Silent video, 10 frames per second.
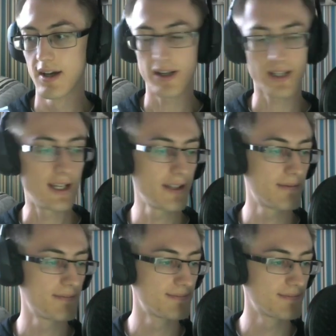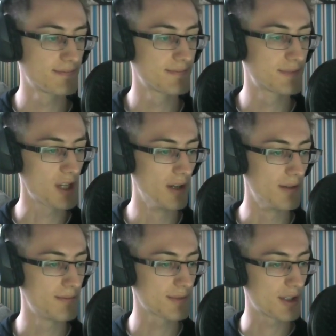Okay, so
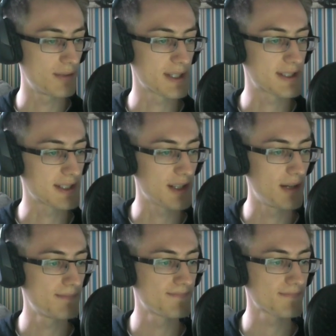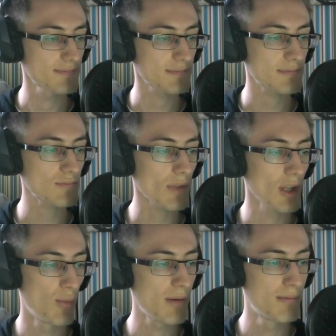gotta mix things up.
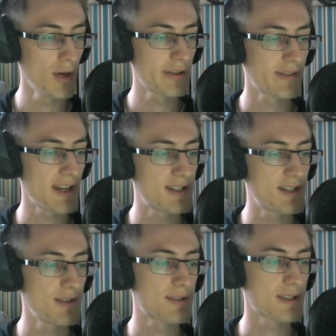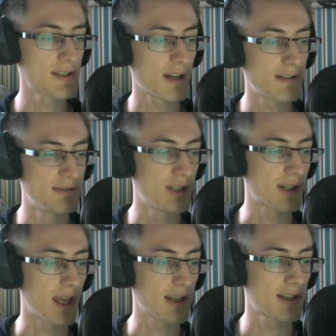What motivated you to start
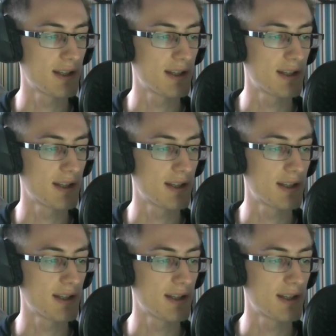vlogging?